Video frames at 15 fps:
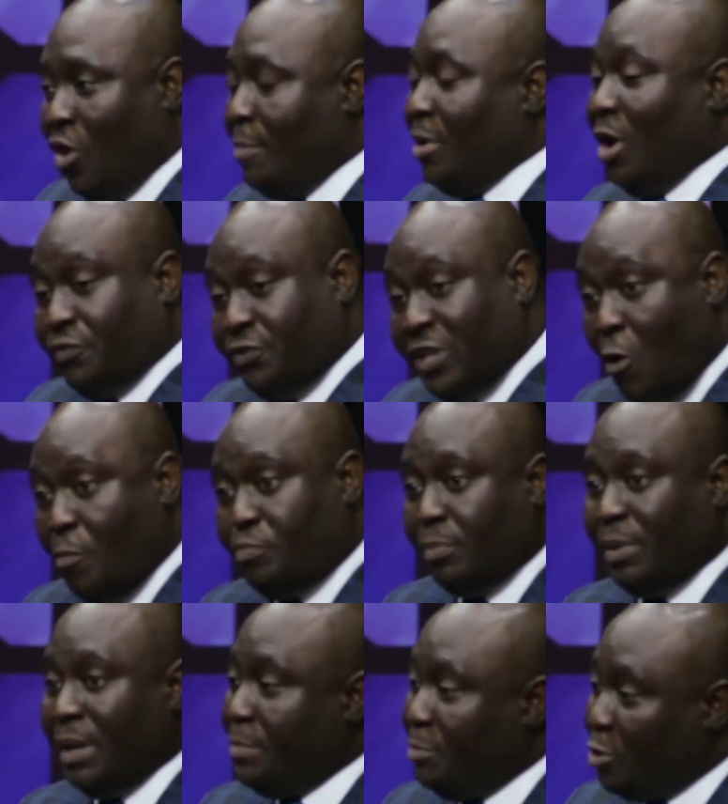I mean, their own
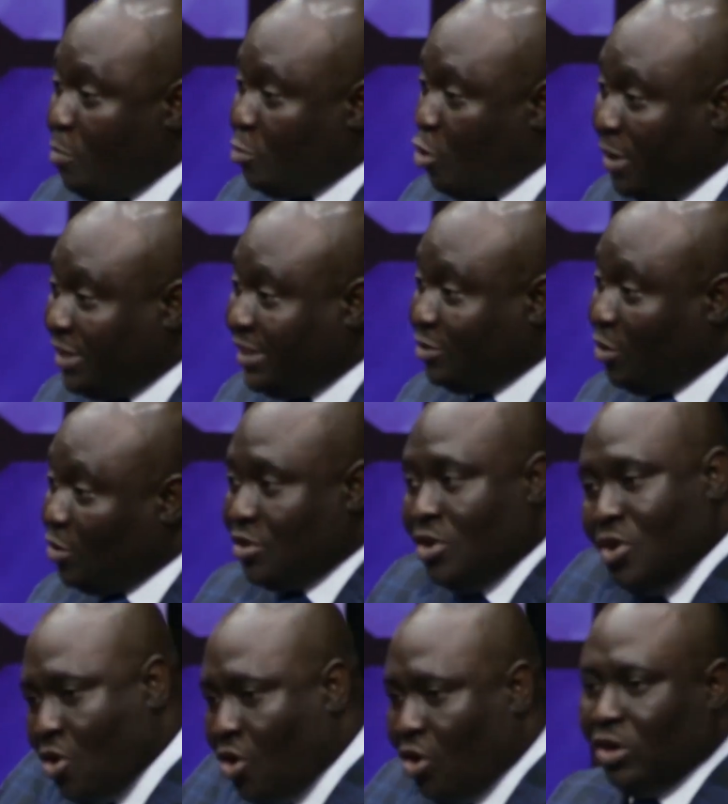problem, they become commentators
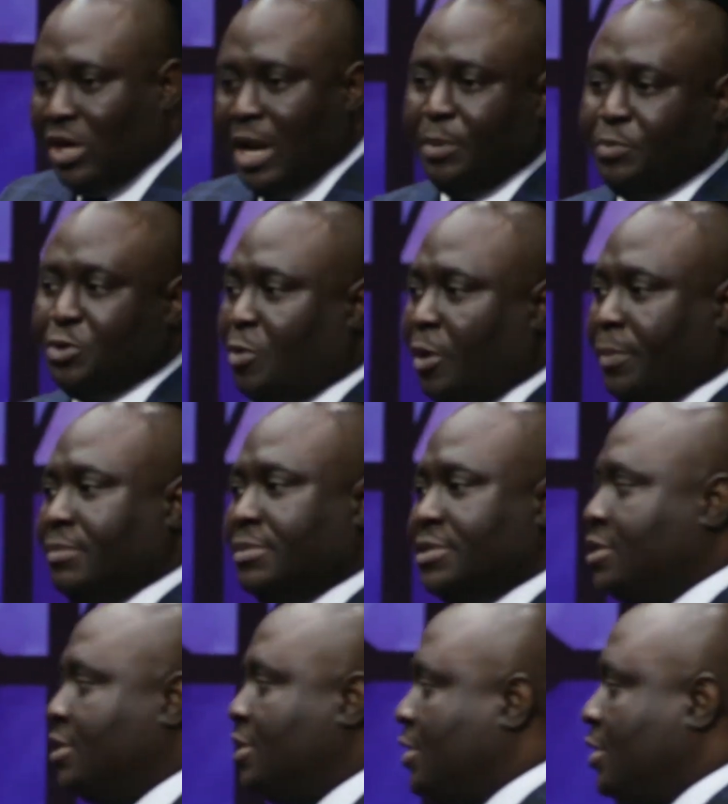on other people's problems.